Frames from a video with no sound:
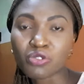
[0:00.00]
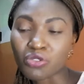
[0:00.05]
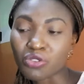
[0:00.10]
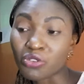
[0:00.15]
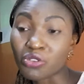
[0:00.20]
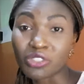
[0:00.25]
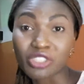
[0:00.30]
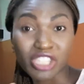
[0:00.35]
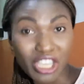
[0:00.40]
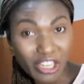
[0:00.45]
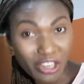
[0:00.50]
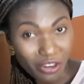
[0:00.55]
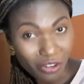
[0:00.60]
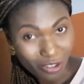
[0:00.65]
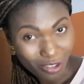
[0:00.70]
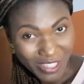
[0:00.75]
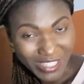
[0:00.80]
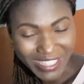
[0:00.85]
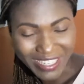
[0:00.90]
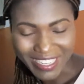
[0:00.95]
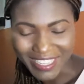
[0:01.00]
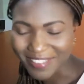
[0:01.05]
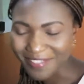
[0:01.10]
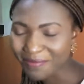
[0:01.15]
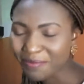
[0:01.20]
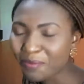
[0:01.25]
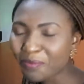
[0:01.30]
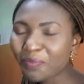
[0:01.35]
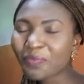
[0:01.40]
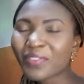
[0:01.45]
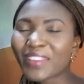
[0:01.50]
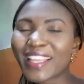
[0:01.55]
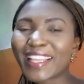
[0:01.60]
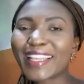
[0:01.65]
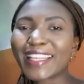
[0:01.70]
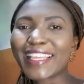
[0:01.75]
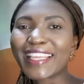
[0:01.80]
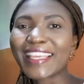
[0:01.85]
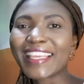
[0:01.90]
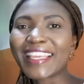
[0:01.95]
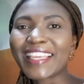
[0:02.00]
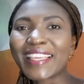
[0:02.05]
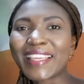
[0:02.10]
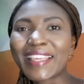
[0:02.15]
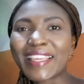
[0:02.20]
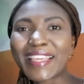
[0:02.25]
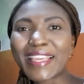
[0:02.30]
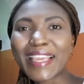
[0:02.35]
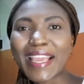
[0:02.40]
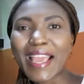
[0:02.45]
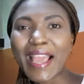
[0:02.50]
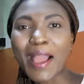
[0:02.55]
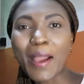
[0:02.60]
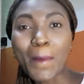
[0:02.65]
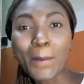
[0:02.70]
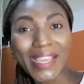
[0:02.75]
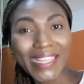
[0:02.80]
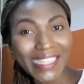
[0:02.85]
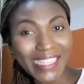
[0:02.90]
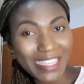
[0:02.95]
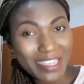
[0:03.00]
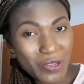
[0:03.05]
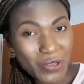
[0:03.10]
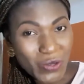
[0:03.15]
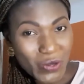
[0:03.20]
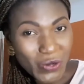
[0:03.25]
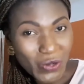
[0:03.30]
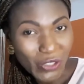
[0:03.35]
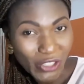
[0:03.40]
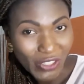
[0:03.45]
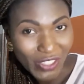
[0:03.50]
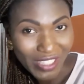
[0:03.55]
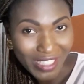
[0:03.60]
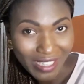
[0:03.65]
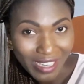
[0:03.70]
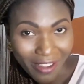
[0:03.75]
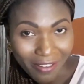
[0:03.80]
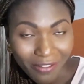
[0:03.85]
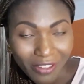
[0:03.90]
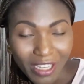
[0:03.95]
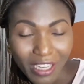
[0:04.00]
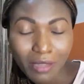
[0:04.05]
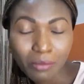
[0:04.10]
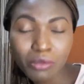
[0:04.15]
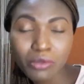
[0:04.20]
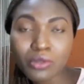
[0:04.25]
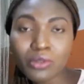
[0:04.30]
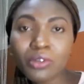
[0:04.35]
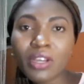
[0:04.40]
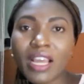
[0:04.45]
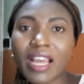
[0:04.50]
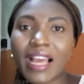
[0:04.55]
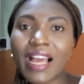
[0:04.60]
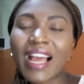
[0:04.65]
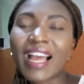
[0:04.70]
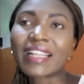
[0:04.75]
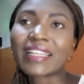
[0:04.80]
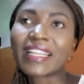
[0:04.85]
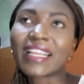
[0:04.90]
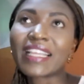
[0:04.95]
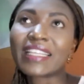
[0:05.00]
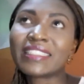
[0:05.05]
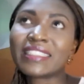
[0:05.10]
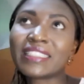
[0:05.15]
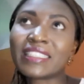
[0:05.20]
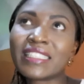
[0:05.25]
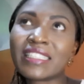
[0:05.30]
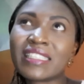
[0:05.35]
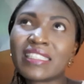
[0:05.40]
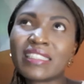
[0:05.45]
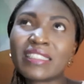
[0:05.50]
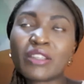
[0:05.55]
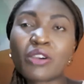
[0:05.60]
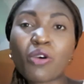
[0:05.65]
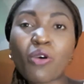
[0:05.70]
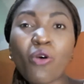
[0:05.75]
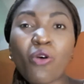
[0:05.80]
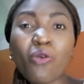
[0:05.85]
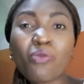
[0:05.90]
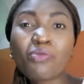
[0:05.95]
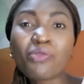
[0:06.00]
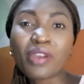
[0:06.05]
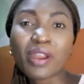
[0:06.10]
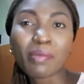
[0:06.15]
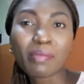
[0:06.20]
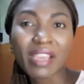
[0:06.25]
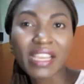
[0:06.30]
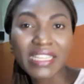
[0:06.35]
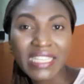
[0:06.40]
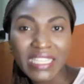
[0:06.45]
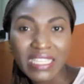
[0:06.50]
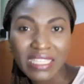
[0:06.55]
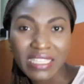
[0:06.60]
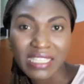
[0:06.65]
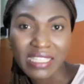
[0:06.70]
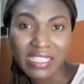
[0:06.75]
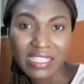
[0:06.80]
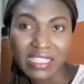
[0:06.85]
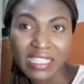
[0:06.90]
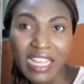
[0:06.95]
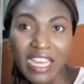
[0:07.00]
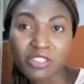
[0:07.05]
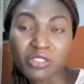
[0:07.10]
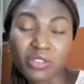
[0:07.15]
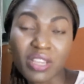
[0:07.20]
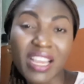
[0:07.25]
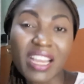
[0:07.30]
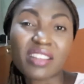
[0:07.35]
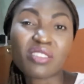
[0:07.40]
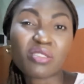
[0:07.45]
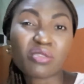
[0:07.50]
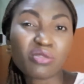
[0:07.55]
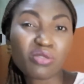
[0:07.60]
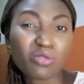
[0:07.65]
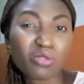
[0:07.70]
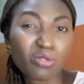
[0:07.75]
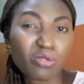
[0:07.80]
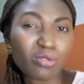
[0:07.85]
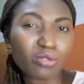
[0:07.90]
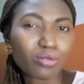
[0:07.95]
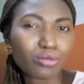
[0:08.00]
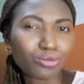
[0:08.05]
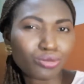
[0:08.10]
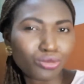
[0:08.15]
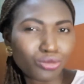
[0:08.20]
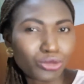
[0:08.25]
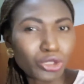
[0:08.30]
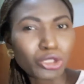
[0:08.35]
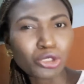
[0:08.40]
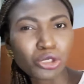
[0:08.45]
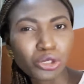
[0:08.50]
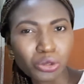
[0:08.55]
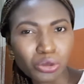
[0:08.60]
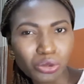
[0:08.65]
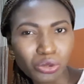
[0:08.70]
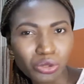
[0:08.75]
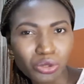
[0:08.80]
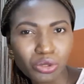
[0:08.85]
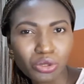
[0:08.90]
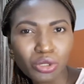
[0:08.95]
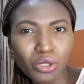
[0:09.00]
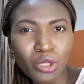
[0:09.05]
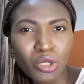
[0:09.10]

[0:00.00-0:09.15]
to you generously the medical solutions that are available, and then the home remedies that you can also use